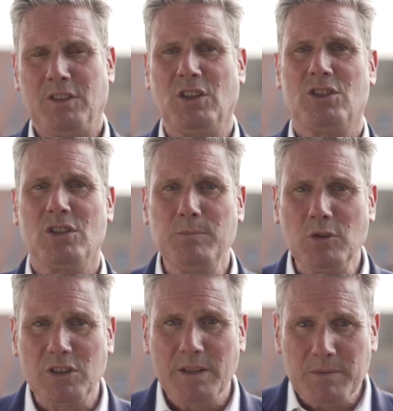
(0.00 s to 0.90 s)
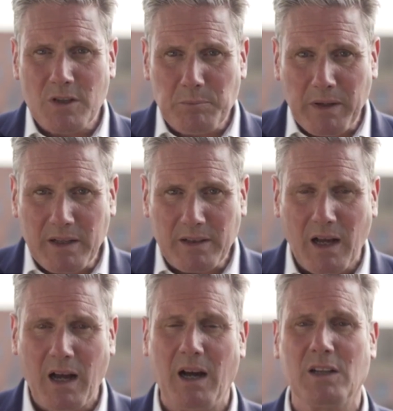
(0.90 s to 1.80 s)
Just as Muslims have been at the
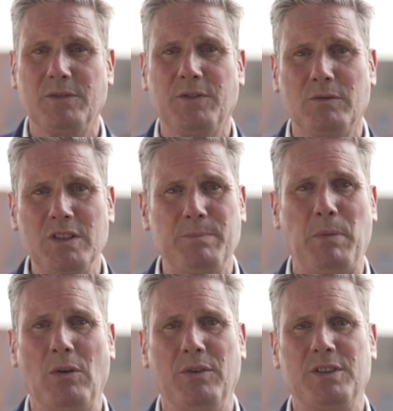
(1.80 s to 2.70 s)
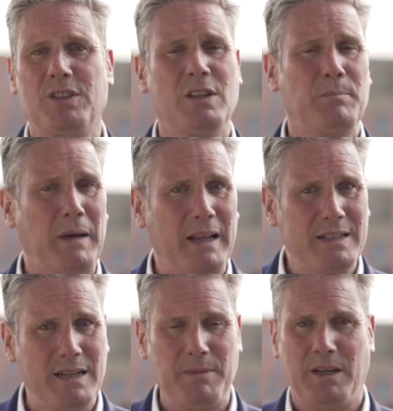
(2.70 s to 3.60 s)
heart of the response to the
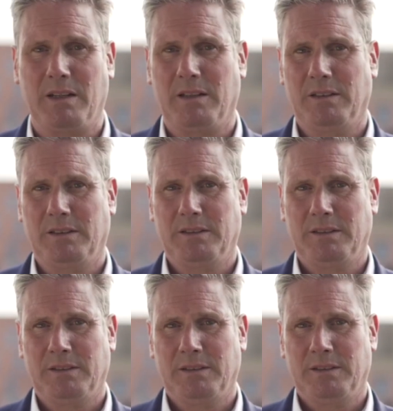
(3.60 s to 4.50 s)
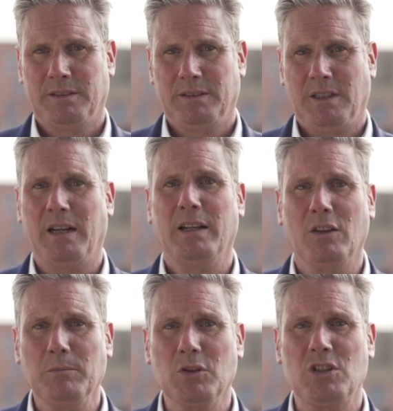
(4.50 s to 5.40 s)
pandemic, I know
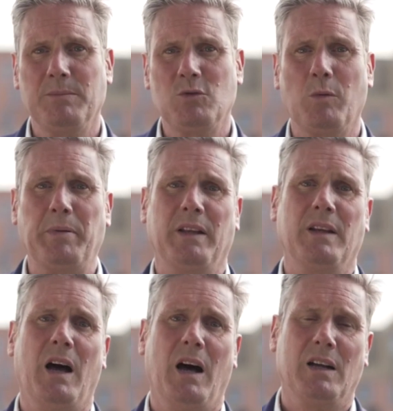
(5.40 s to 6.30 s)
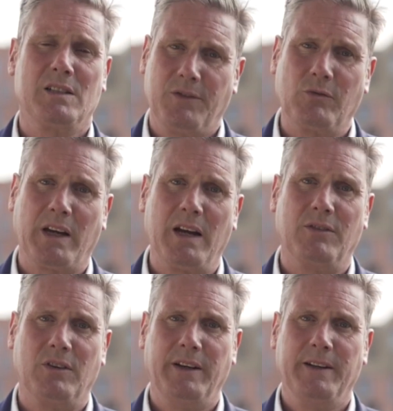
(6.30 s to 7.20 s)
that Muslims will be at the heart of the
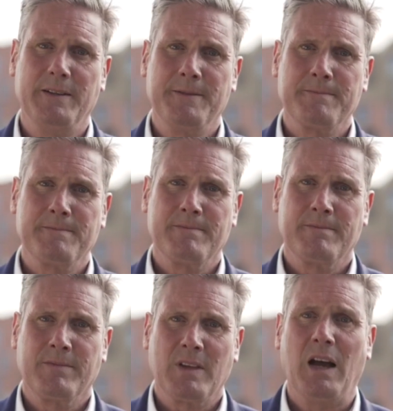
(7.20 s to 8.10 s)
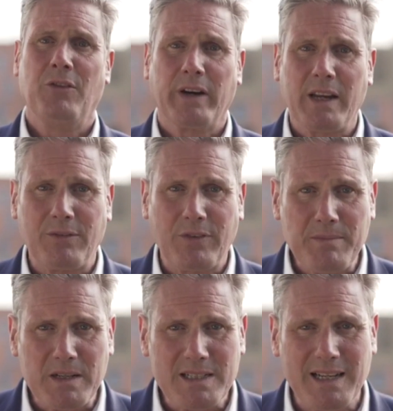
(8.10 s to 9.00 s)
recovery. And the recovery
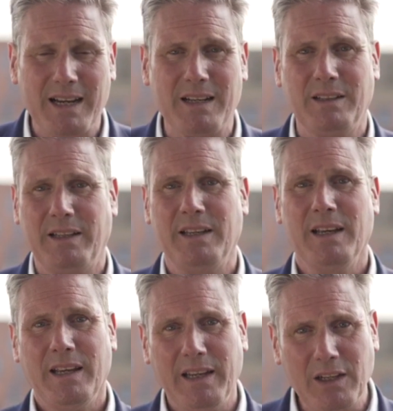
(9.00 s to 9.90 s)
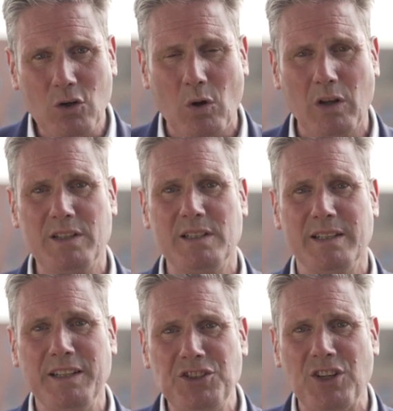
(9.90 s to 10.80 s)
must tackle the inequalities
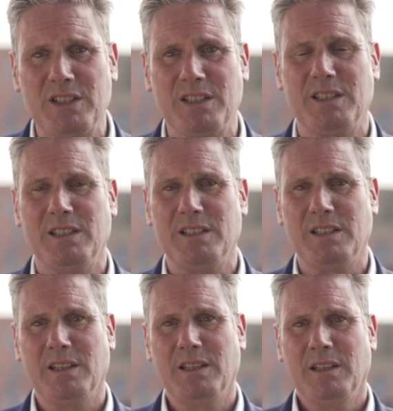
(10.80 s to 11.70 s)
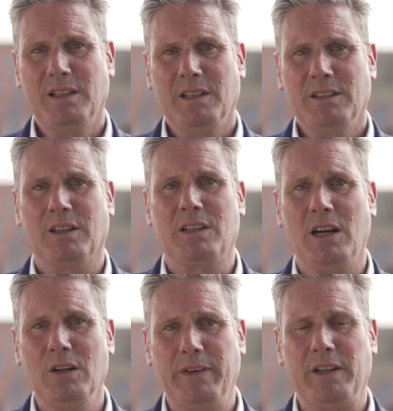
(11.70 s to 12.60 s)
and injustices that
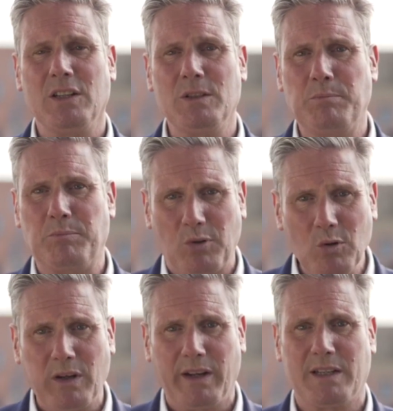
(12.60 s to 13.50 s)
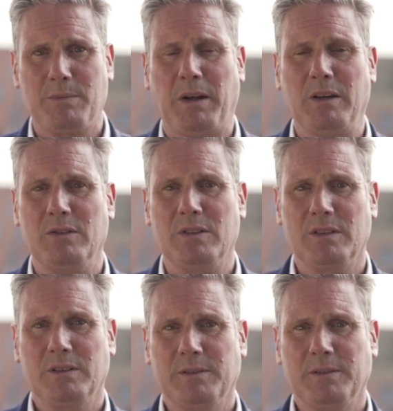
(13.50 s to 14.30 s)
COVID has brutally exposed.